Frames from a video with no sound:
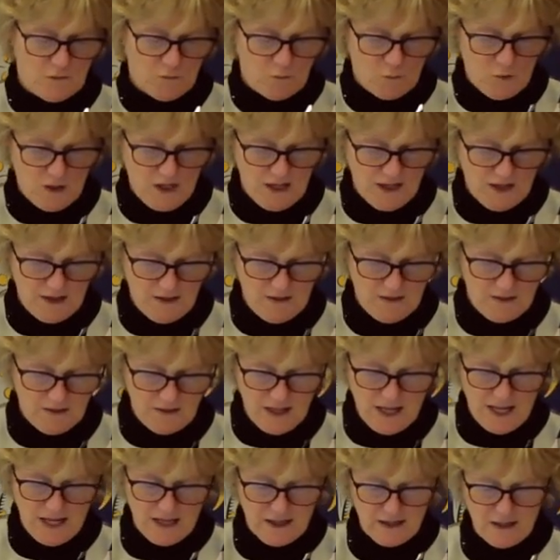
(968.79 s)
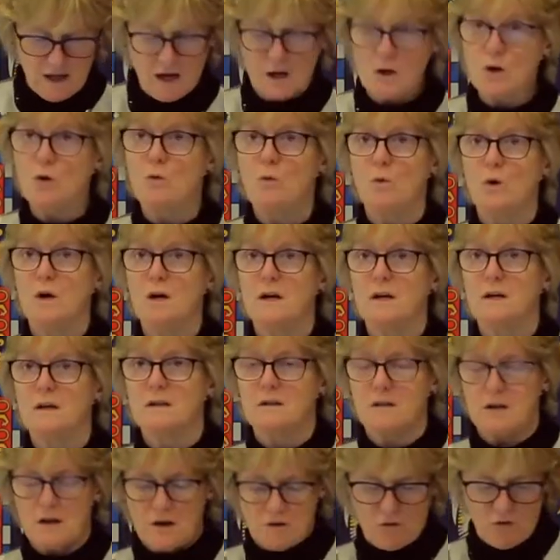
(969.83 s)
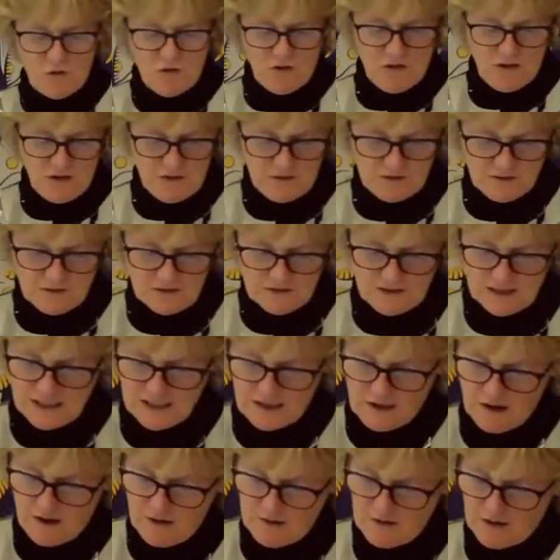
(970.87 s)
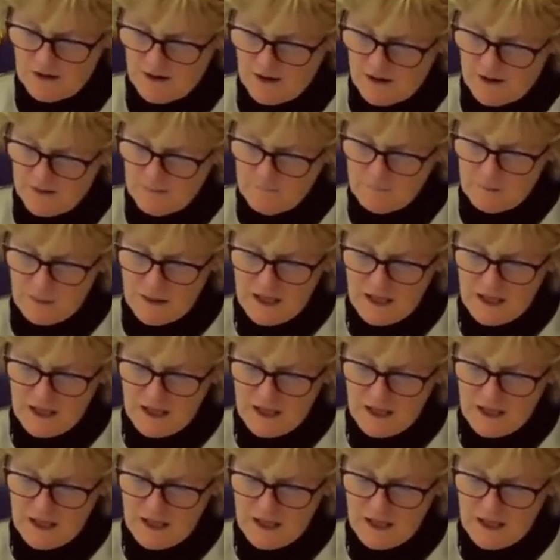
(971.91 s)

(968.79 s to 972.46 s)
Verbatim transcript: where they acquired a resistant E. coli.